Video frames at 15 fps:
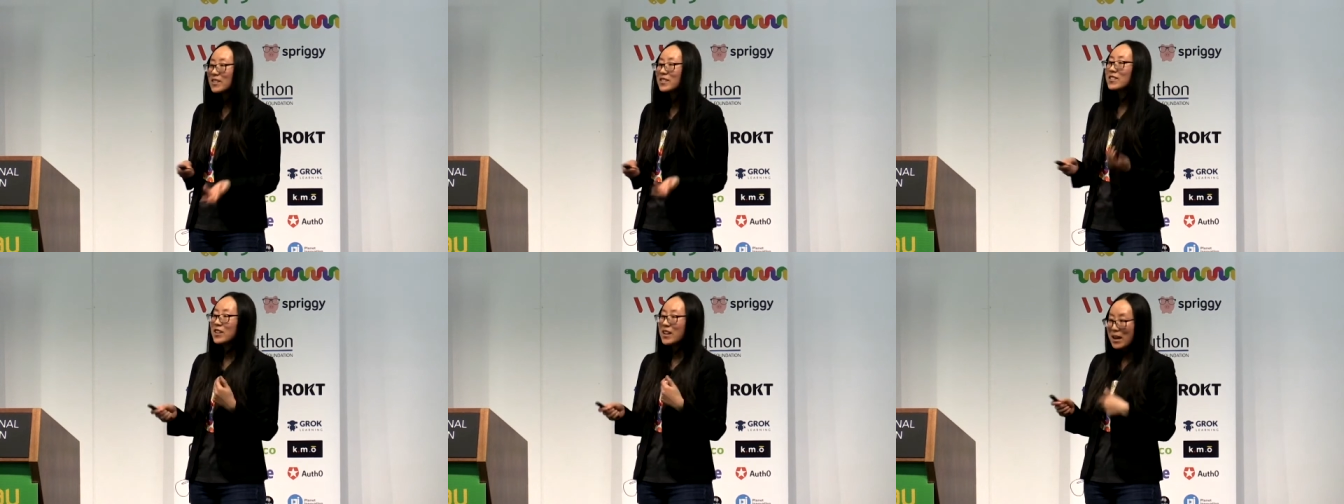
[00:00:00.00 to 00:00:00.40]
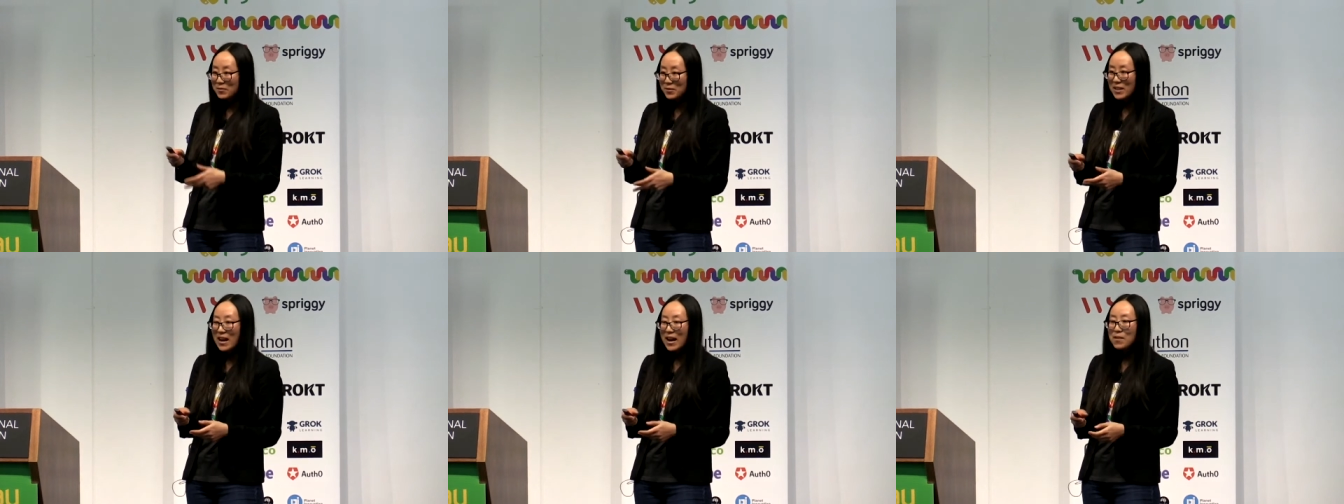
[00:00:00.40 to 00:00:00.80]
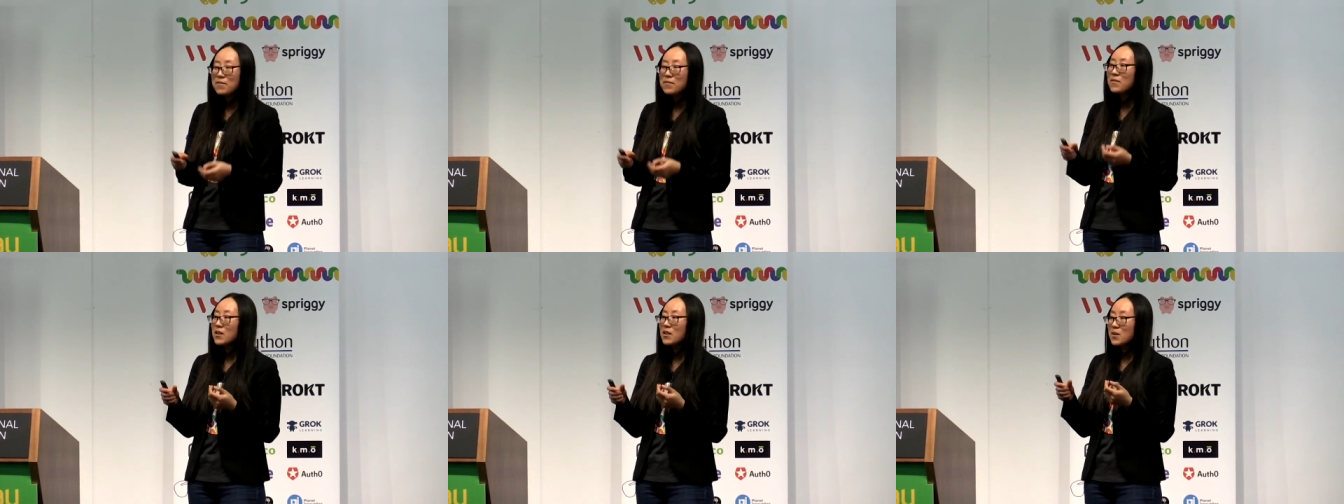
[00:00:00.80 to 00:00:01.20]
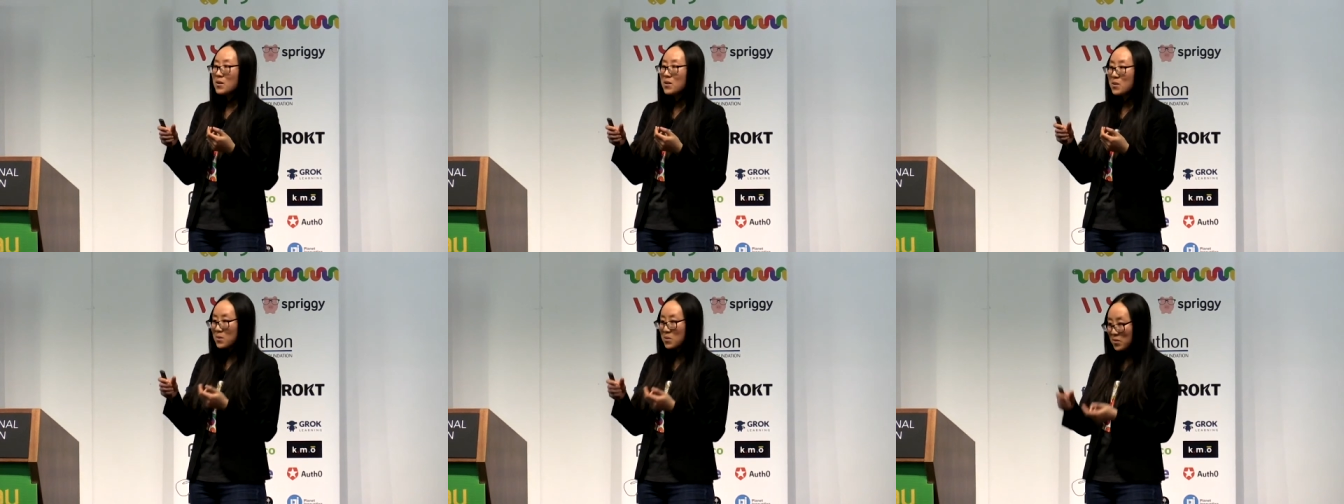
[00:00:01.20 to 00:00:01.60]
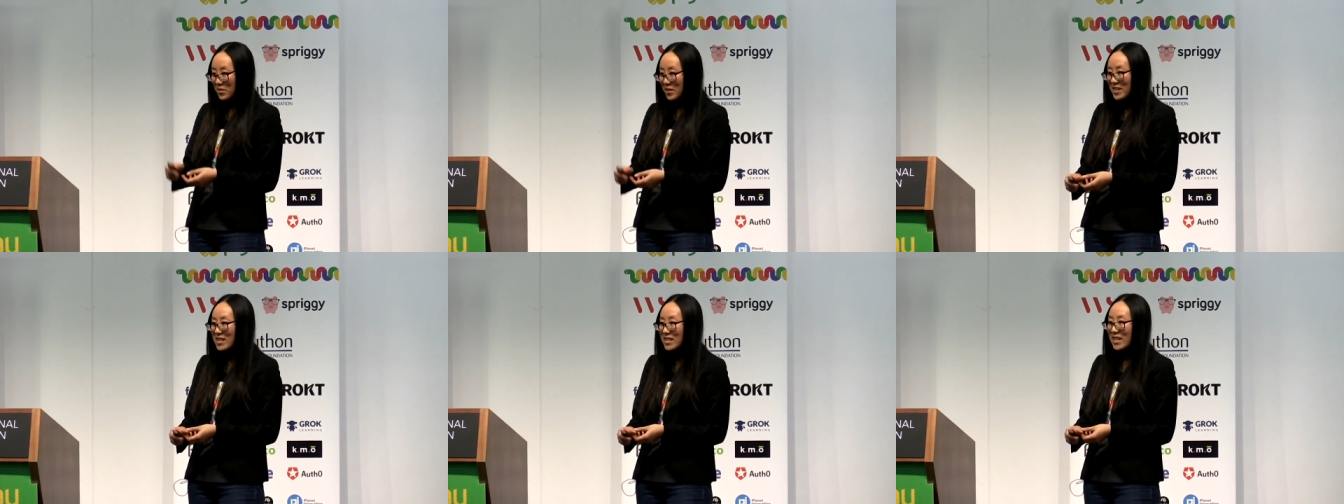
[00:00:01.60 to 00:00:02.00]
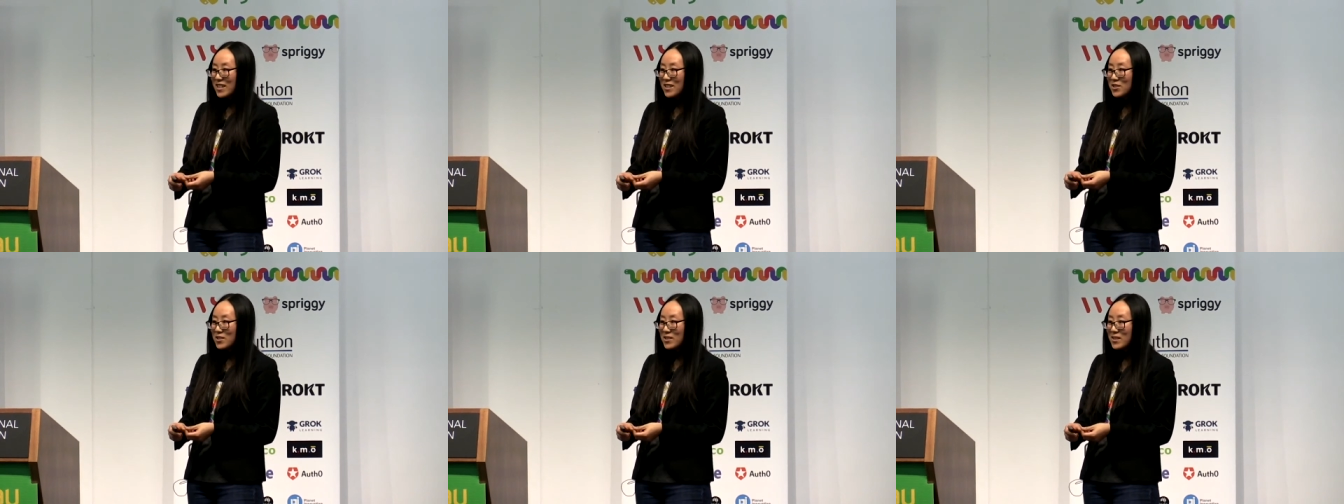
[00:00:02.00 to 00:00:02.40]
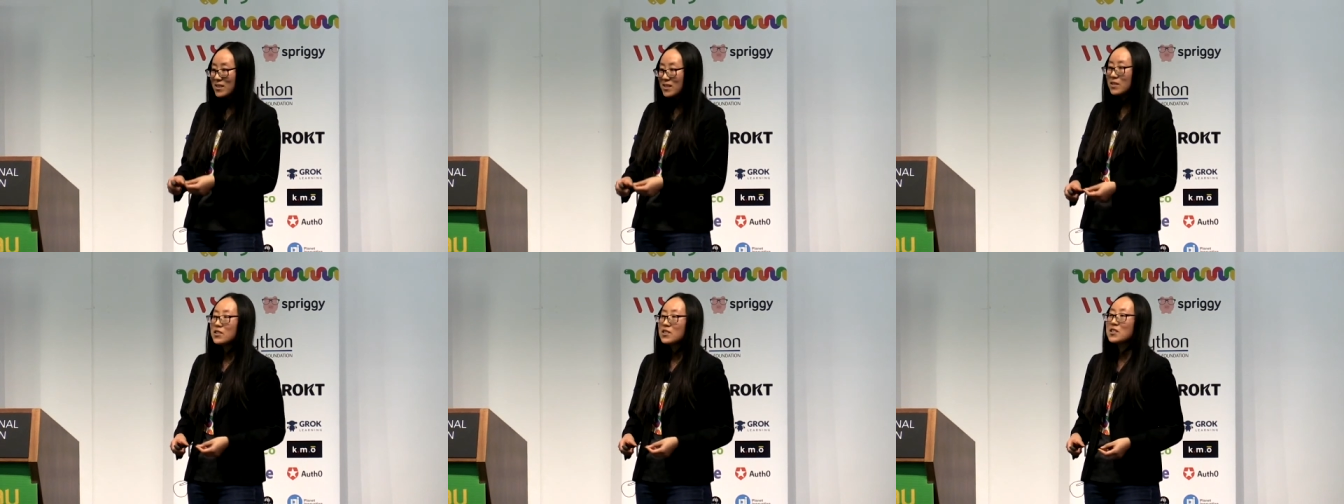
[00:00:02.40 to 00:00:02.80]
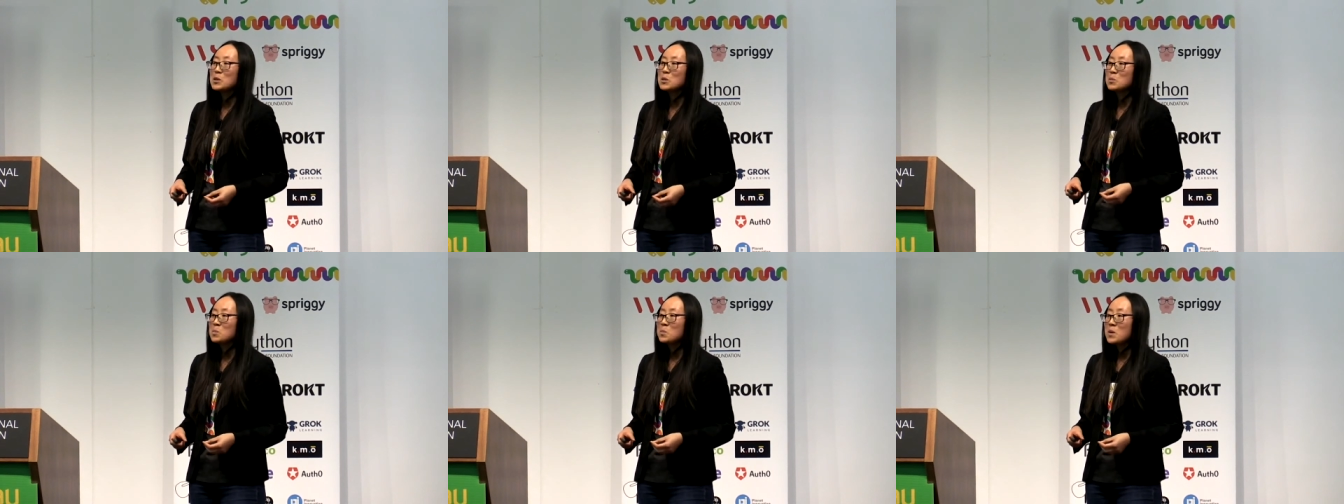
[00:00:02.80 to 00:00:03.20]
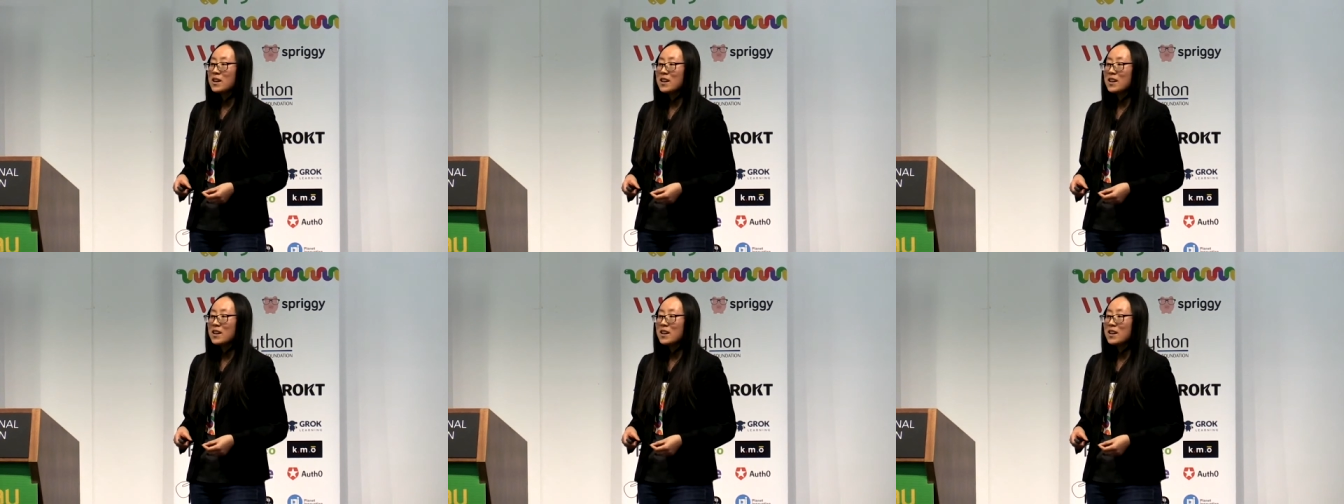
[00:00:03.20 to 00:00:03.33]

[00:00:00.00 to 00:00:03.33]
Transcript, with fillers: You don't have to have three stages. You can